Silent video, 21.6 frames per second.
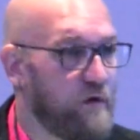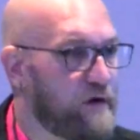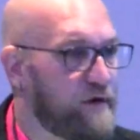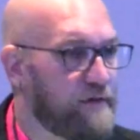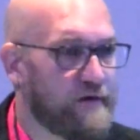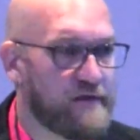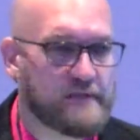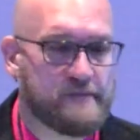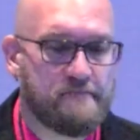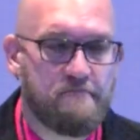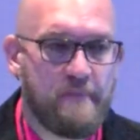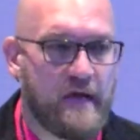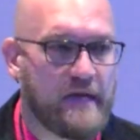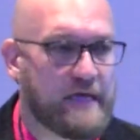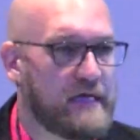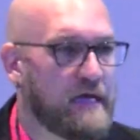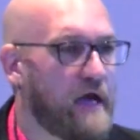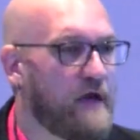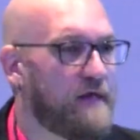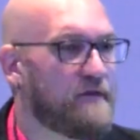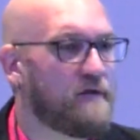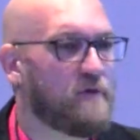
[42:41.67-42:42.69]
or there's
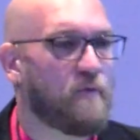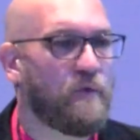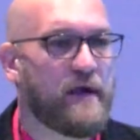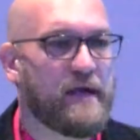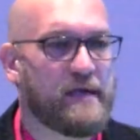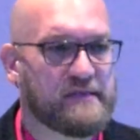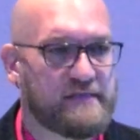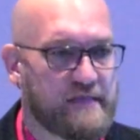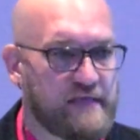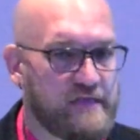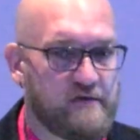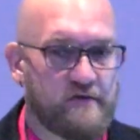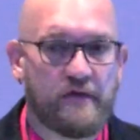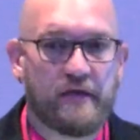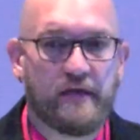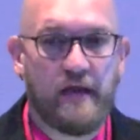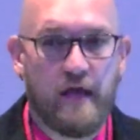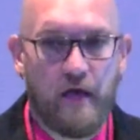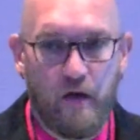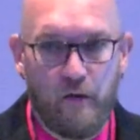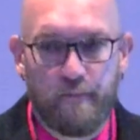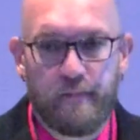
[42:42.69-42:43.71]
many other ways that you
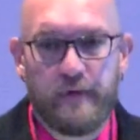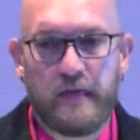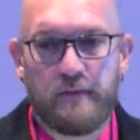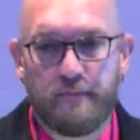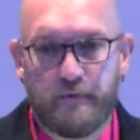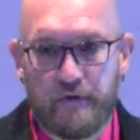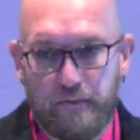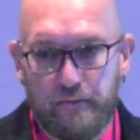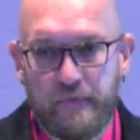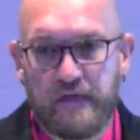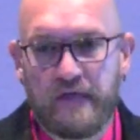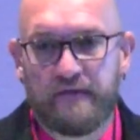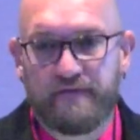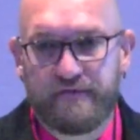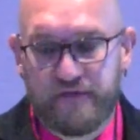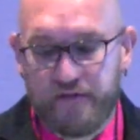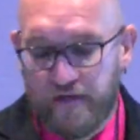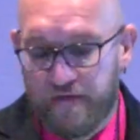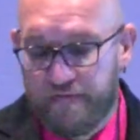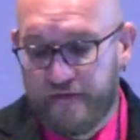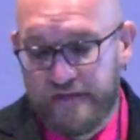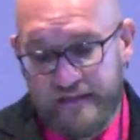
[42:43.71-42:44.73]
can help people and be of
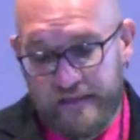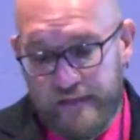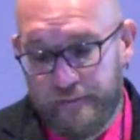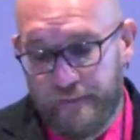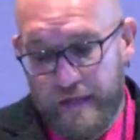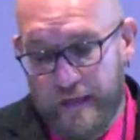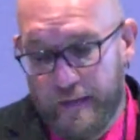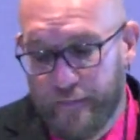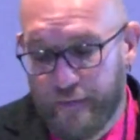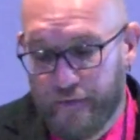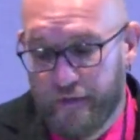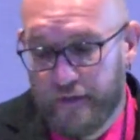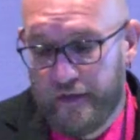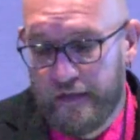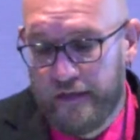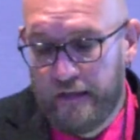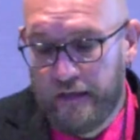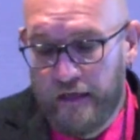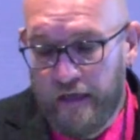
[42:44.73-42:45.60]
service to people.